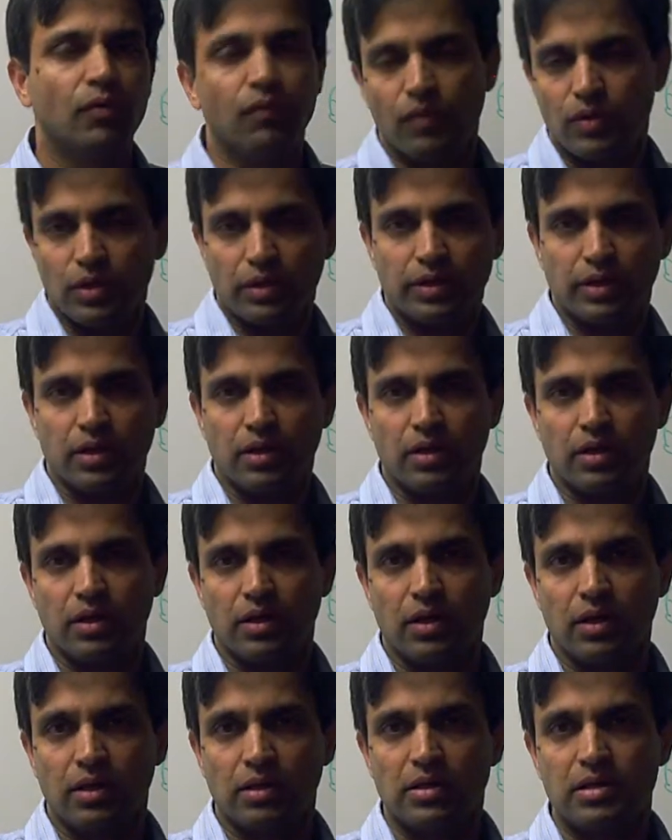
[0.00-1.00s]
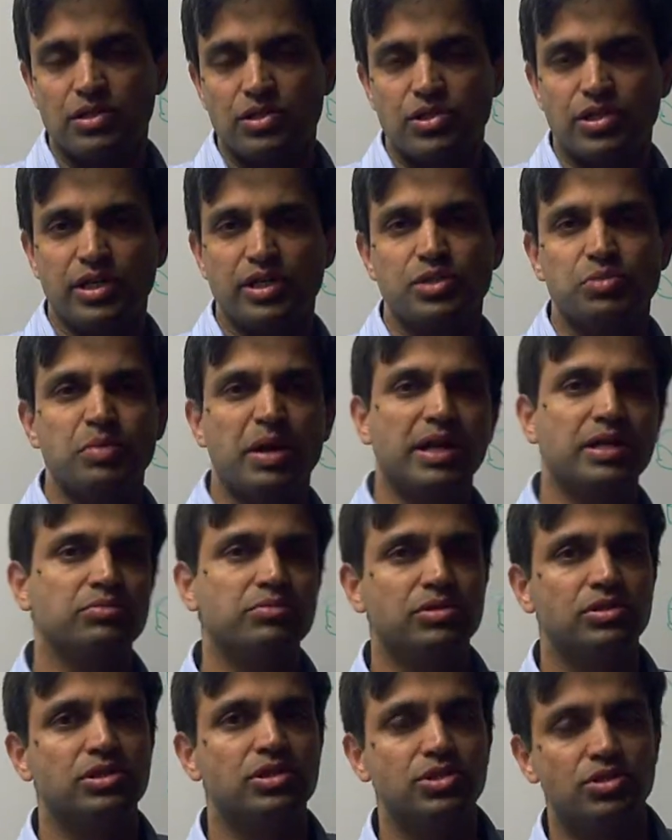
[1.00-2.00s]
without the change
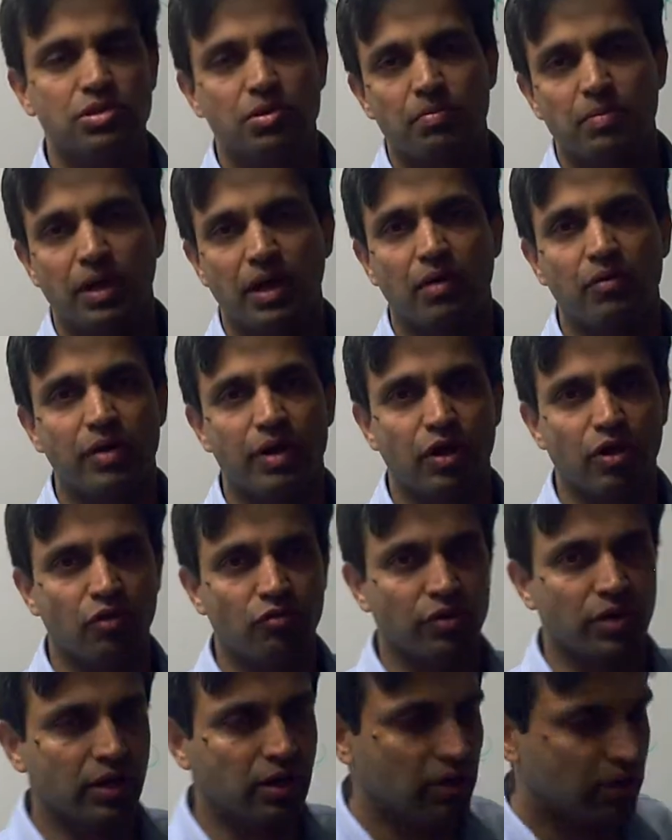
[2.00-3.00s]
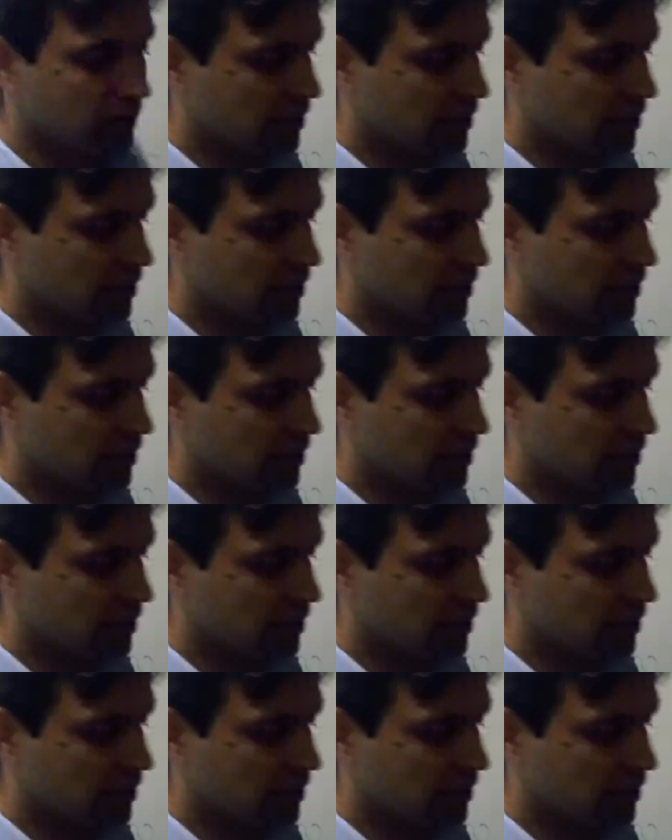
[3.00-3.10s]
management system being aware of it.